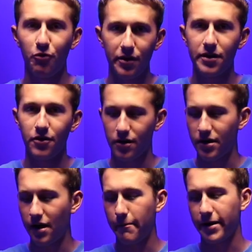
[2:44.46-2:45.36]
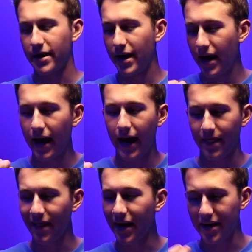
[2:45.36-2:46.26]
really ergonomic
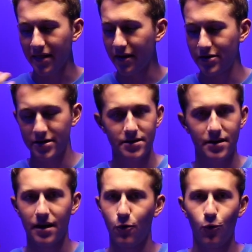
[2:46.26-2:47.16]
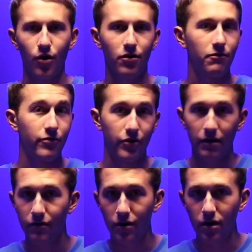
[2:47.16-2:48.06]
and like they're just gonna work
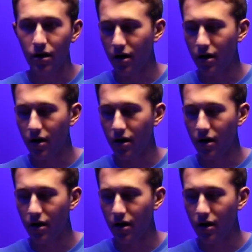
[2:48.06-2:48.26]
forever.